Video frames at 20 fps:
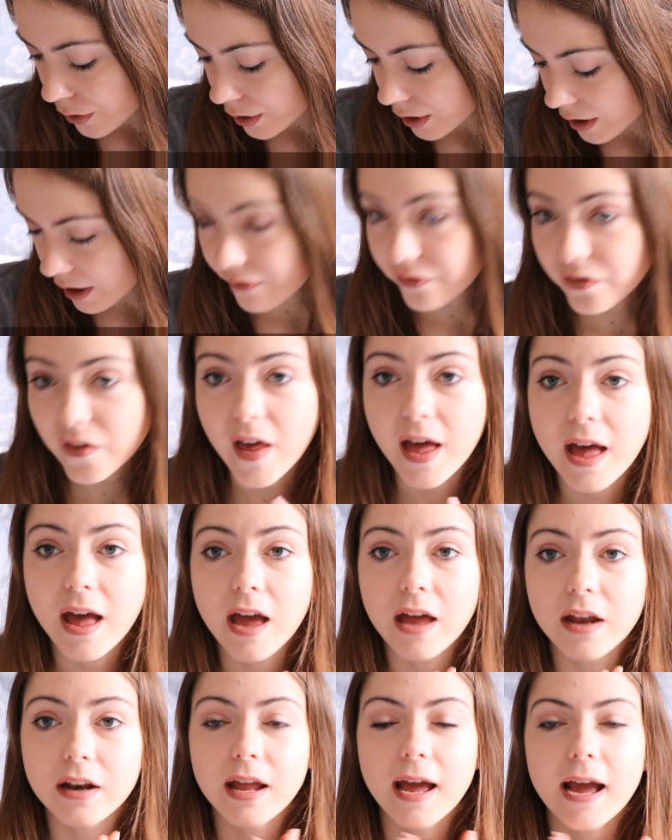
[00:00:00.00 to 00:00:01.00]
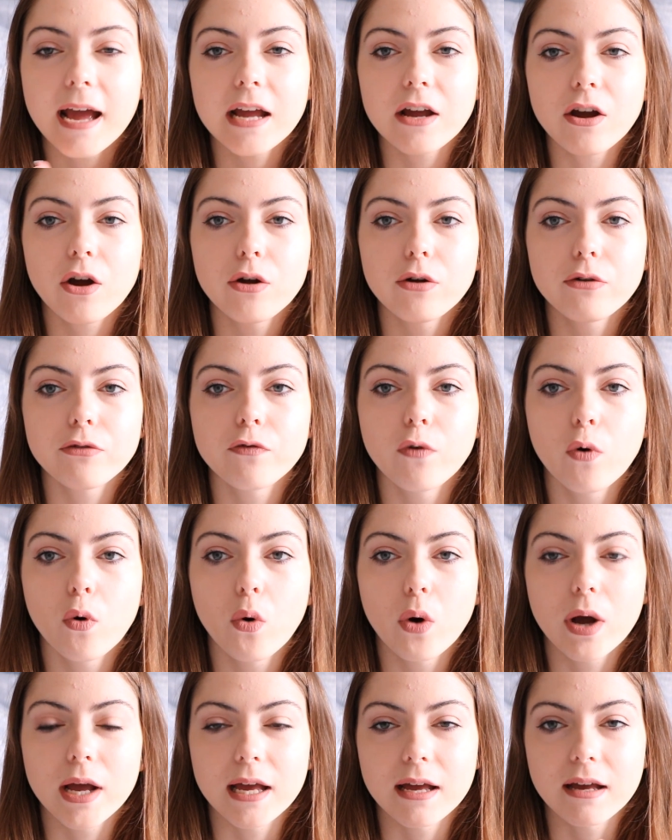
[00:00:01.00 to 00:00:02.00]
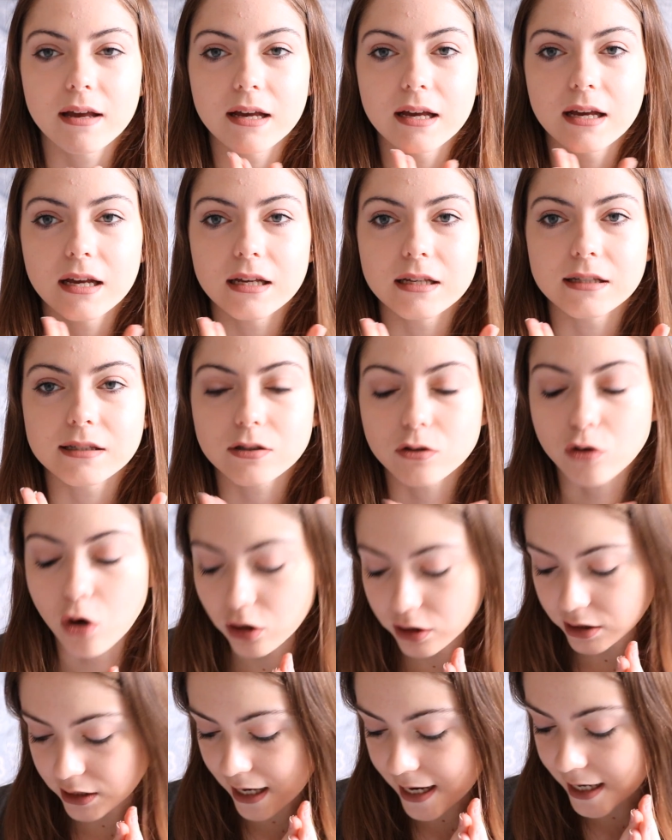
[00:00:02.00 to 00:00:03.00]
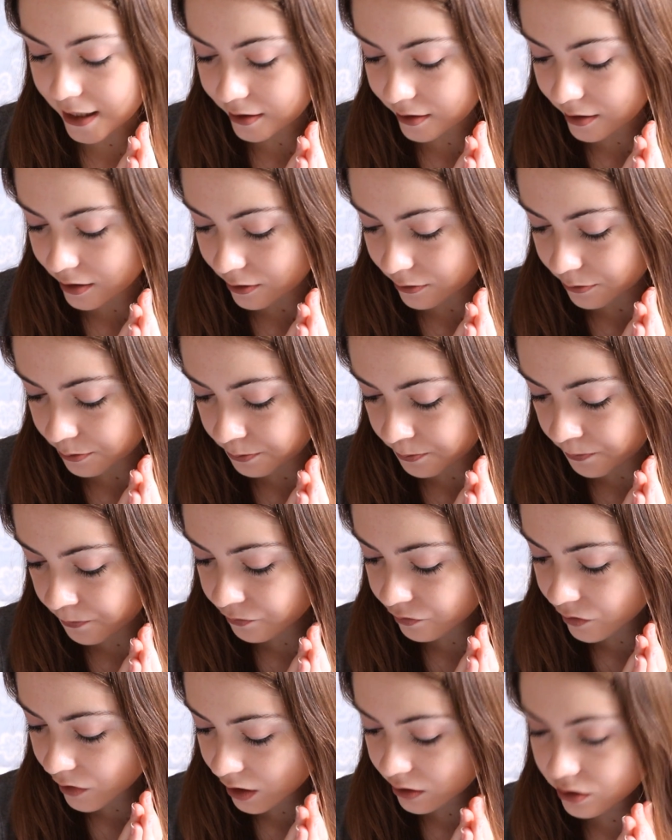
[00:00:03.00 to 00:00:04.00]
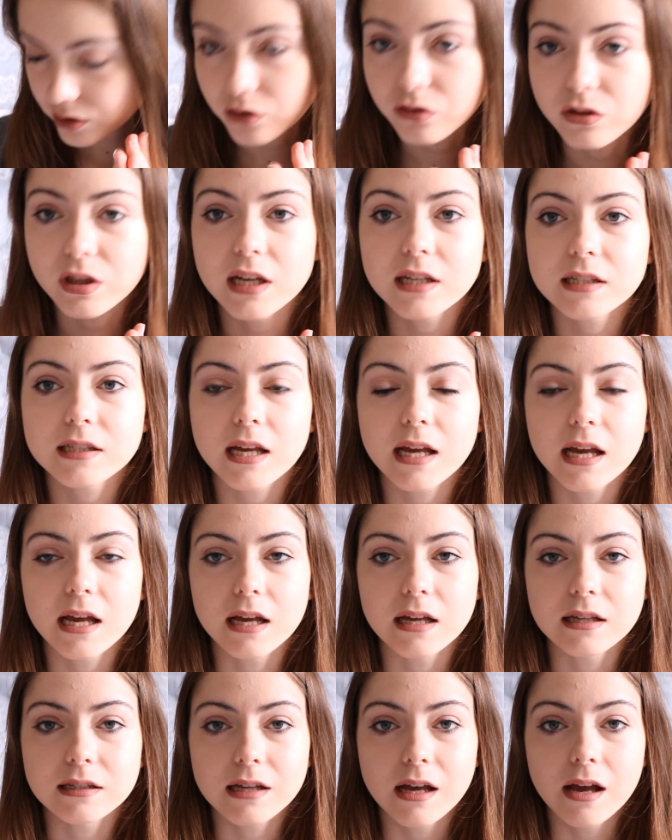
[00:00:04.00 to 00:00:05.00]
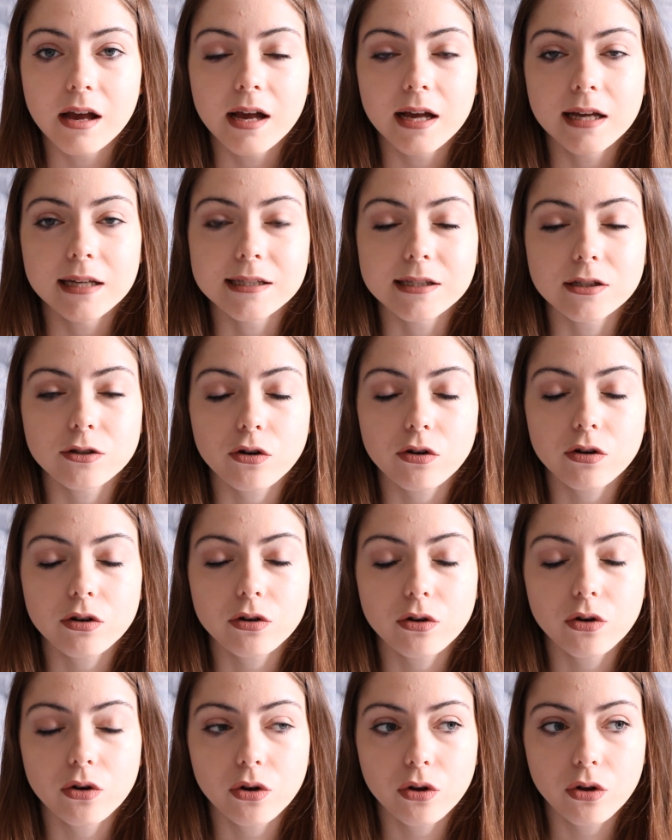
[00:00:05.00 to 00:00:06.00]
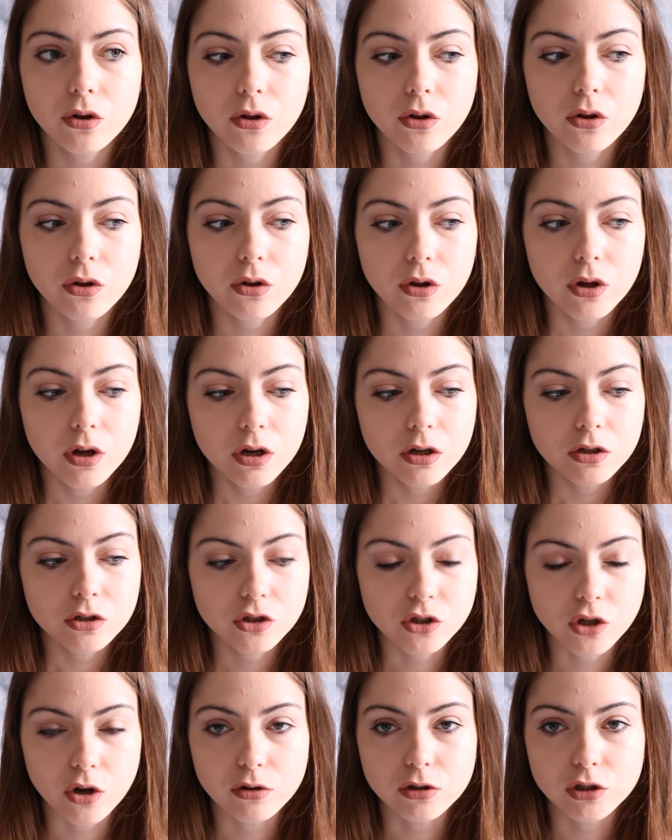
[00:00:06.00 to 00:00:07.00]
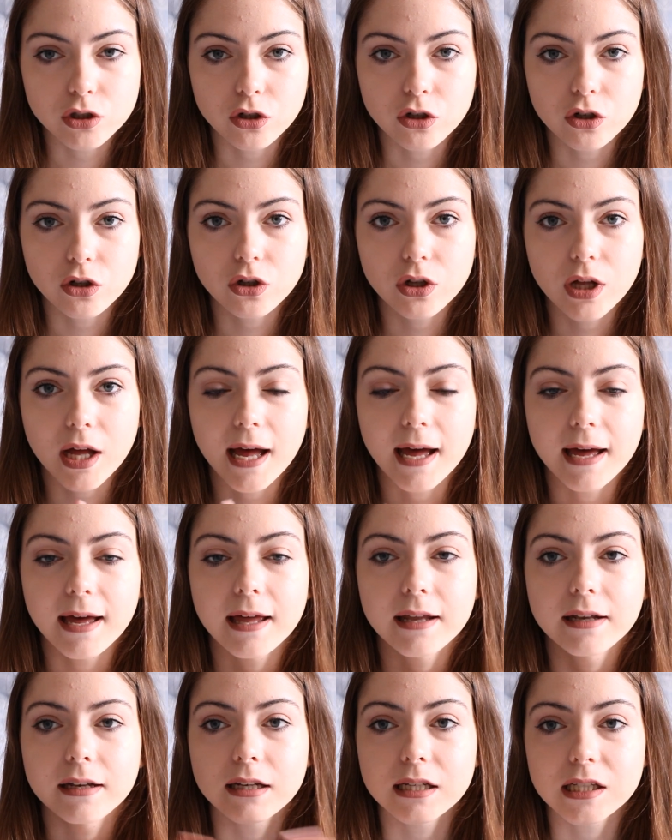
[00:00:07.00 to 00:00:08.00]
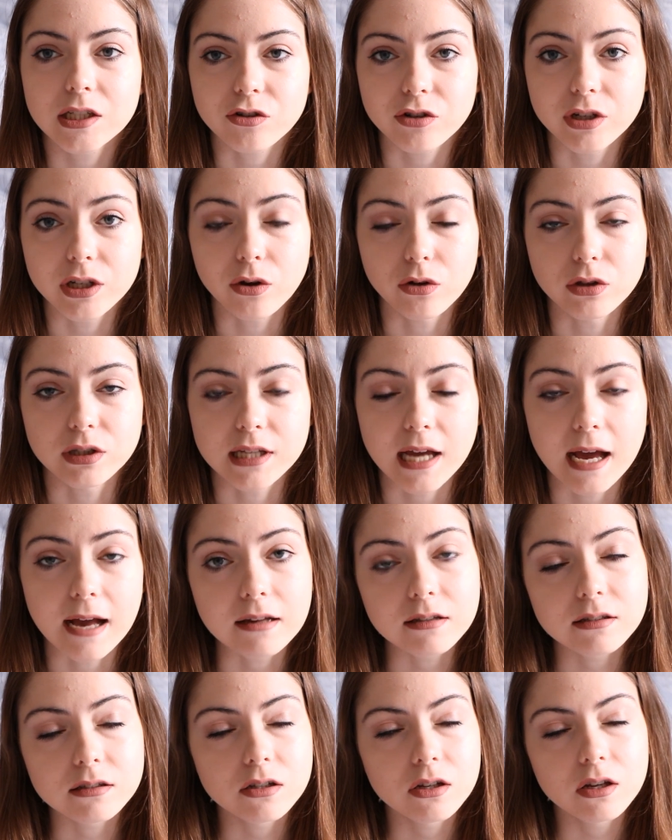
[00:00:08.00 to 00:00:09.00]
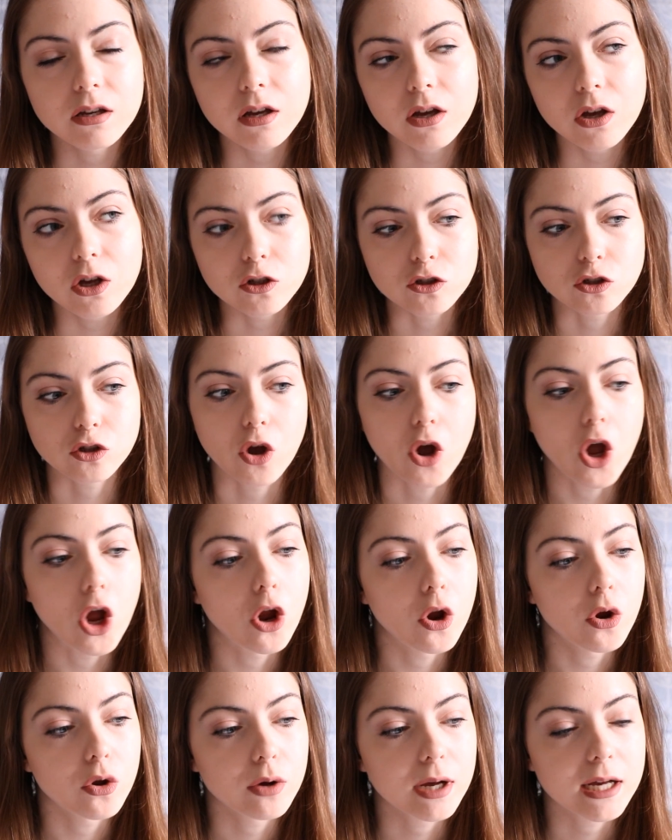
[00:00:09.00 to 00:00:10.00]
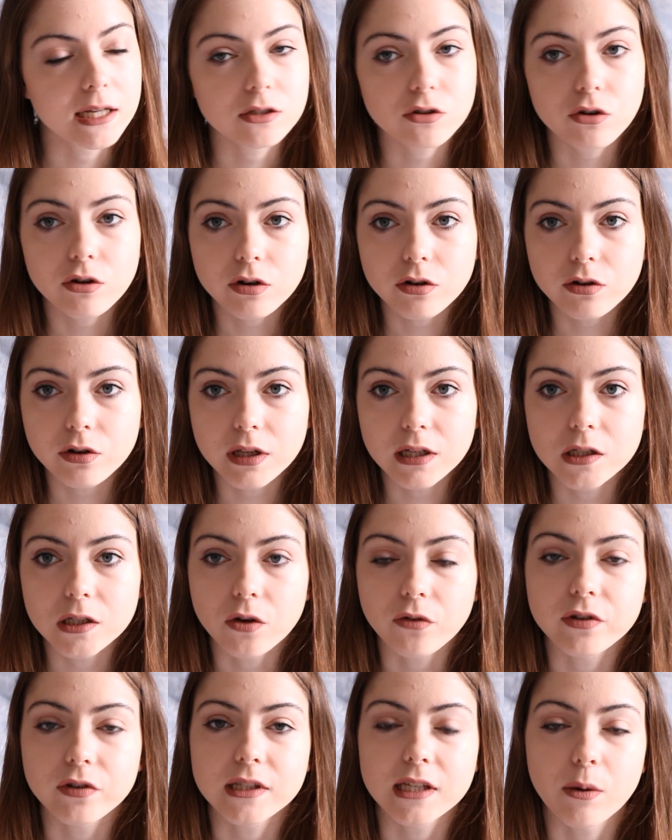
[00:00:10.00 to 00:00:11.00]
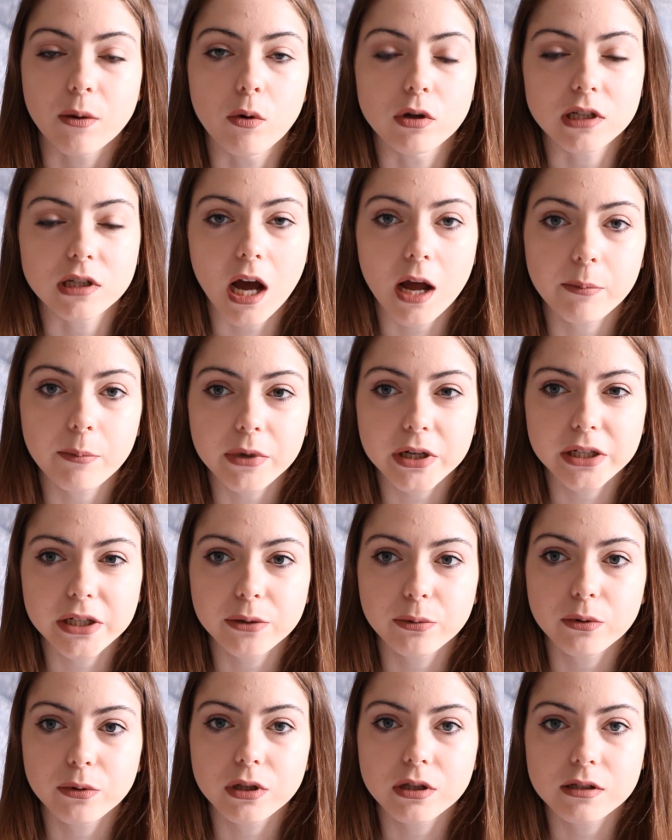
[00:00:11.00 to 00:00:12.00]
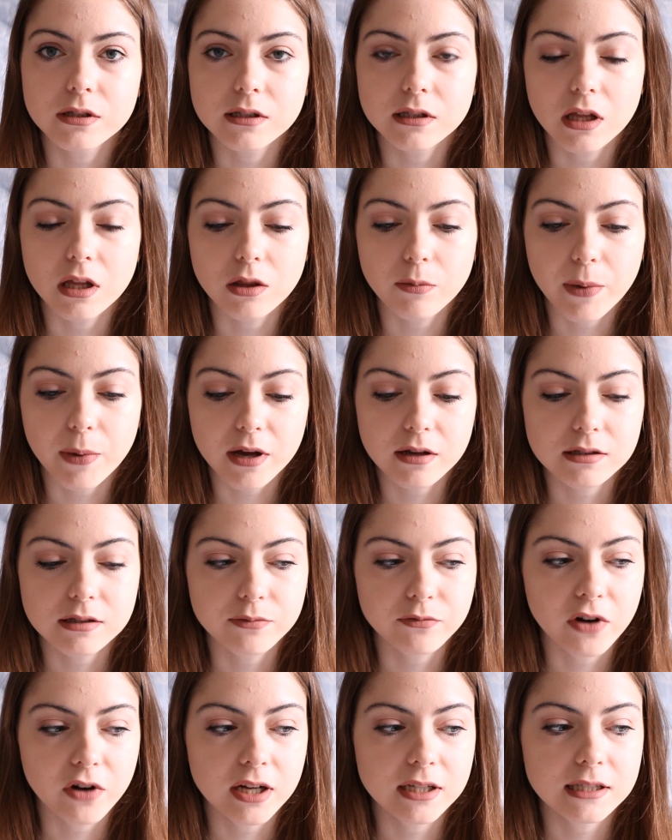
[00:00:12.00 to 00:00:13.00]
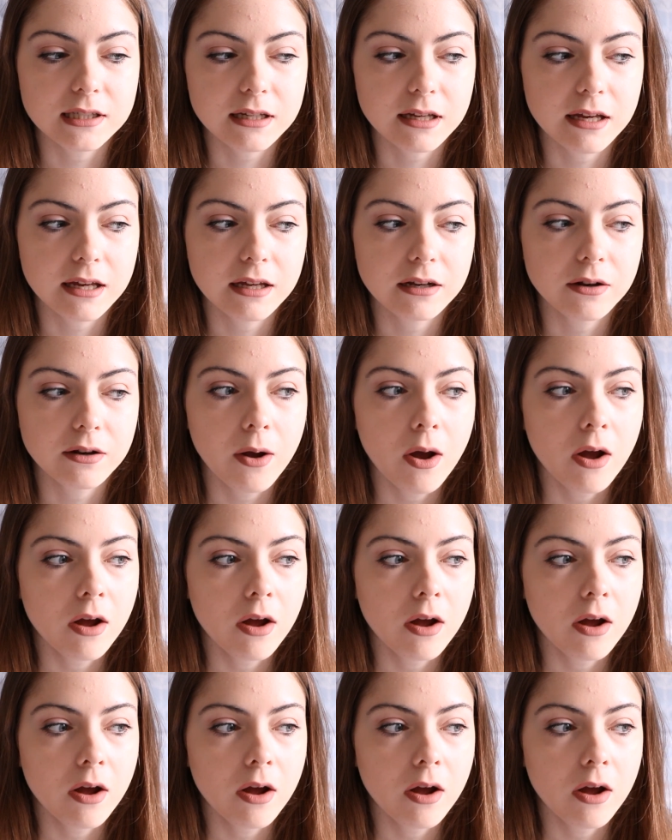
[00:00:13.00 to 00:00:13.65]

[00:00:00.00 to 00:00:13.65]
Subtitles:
And then A04 is context. So this is historical, social and literary context. So historical is obviously what time period was the person writing in.